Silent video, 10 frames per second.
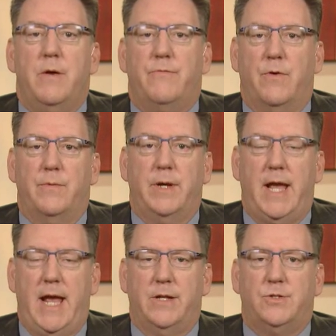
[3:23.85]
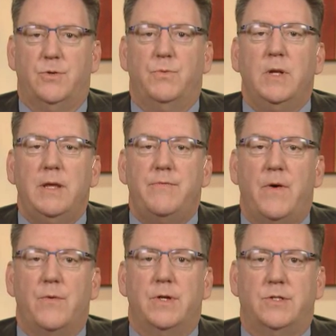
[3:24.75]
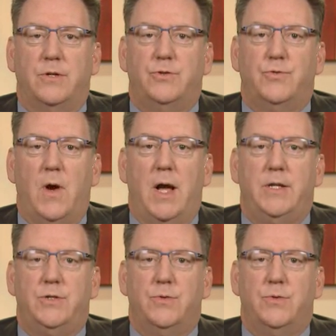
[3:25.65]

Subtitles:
for cancer really focus on trying